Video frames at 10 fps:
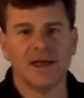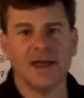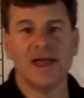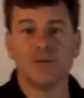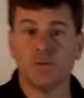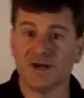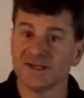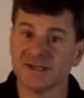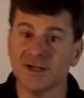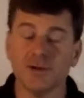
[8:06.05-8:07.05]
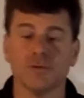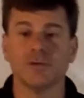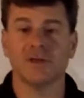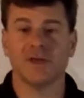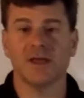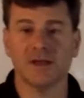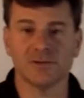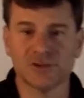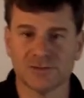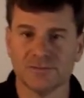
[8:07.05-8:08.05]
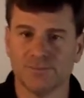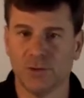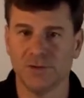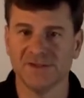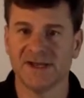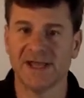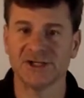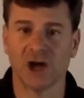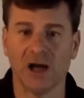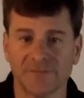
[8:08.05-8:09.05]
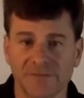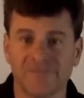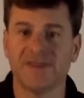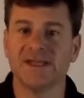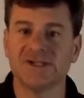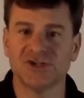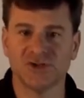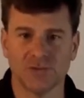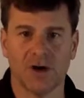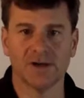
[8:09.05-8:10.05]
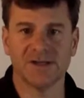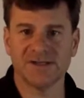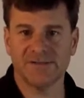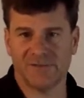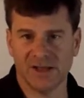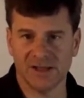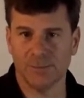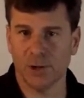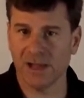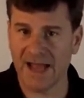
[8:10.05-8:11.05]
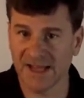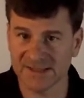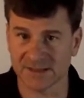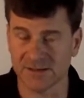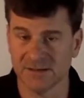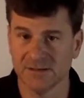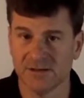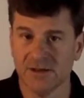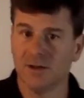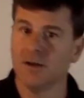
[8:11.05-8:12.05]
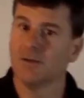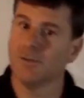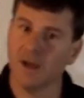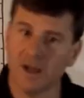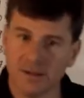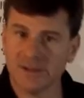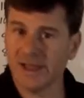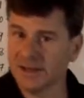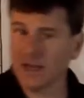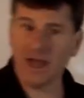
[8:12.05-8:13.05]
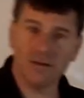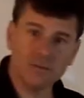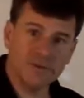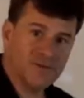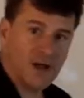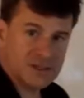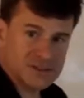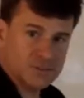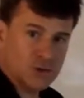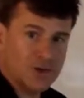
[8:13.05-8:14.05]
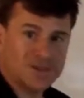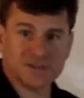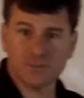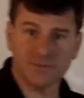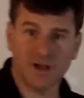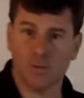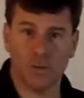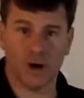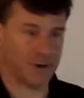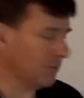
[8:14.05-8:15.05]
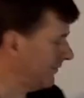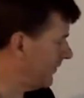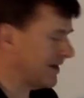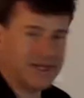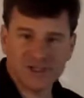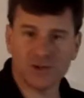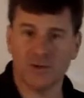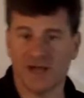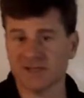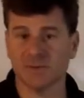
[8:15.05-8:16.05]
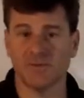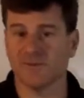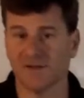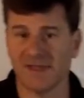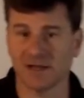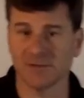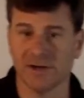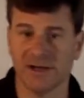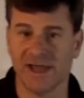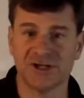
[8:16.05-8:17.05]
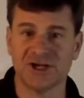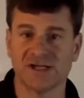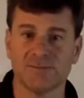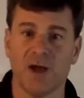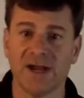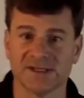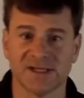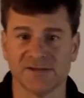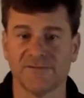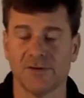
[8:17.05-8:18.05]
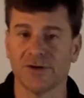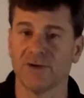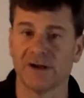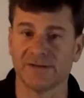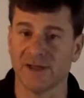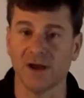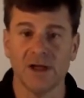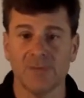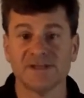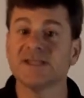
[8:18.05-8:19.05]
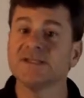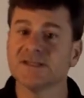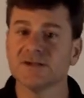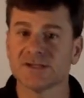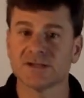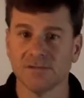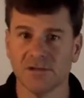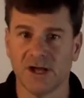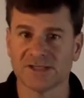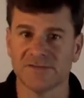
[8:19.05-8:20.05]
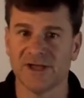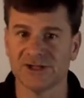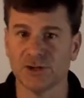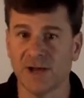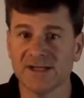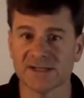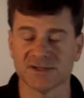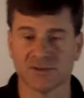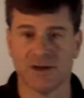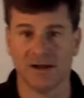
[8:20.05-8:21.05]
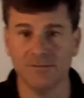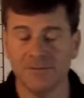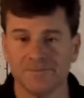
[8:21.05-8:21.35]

And what does it do? It pulls an H off of the strongest available acid. Well, okay, now we've got some choices. We've got water, we've got H2X, and we've got that green HX minus that's floating around in there. But since there's lots of H2X's around,